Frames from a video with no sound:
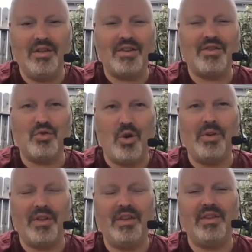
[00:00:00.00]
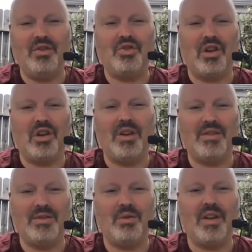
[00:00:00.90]
that's the droplet thing that you showed me. I
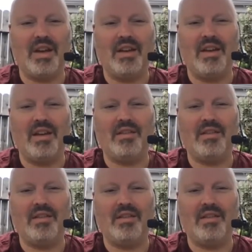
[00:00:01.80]
saw that. Yeah,